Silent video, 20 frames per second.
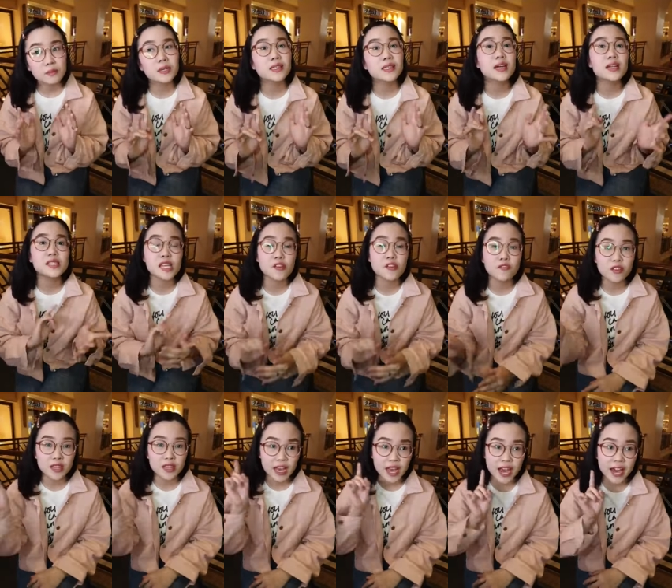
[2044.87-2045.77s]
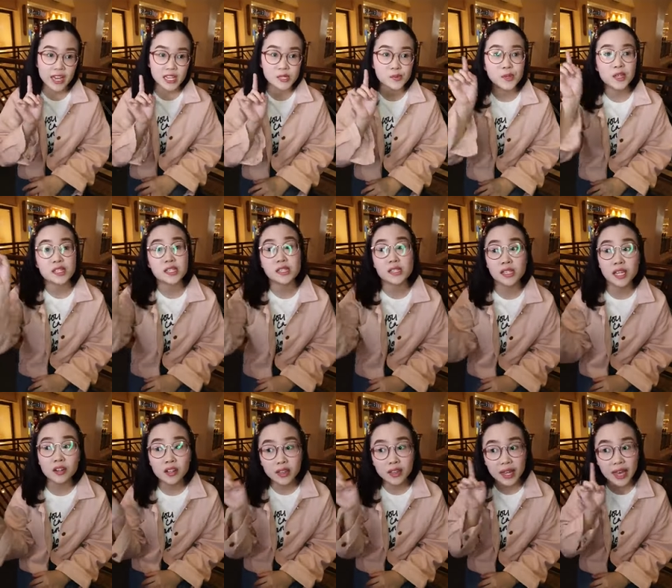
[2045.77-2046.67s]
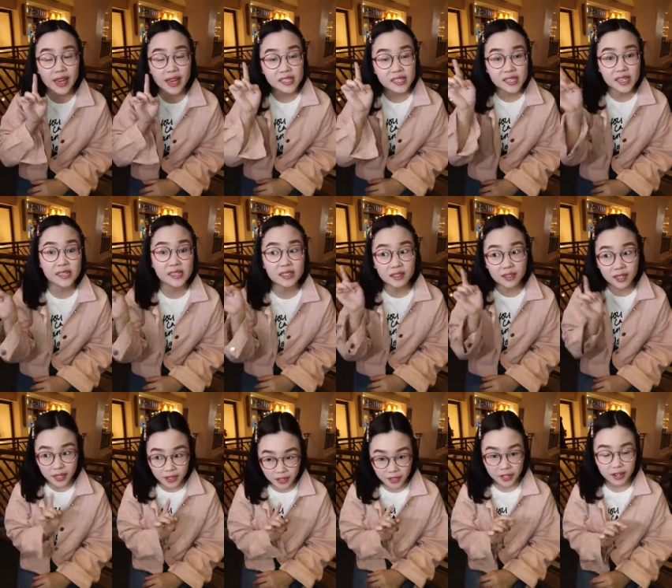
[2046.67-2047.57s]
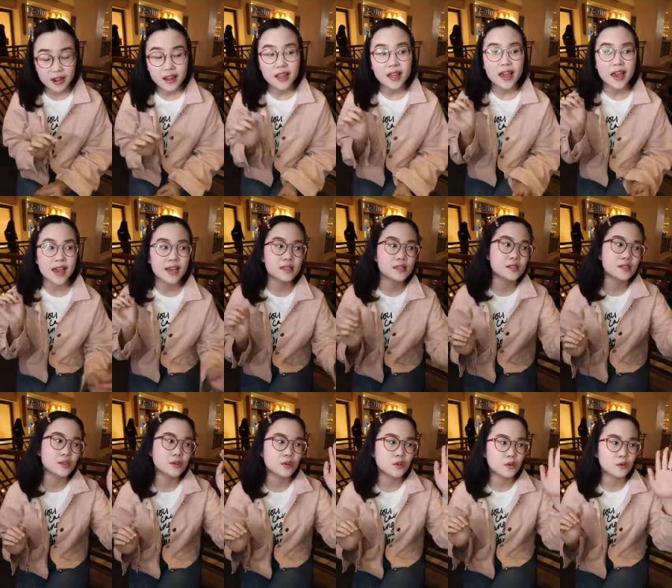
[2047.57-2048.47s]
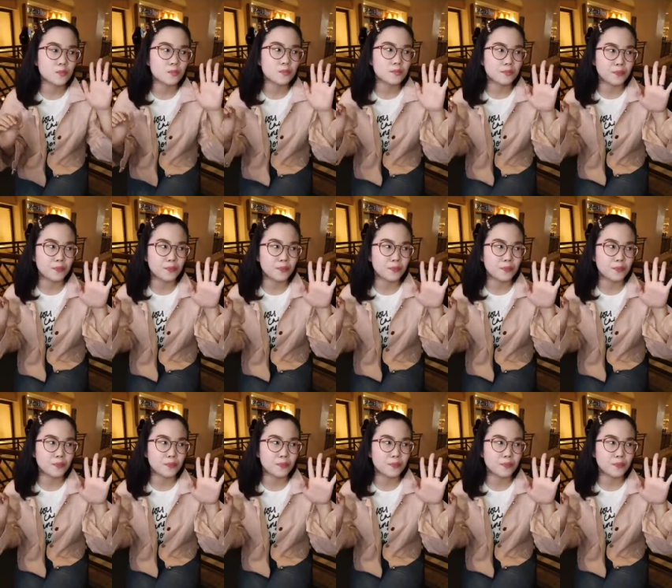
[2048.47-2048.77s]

but not safe for the eyes because the skin on the eyes is thinner and so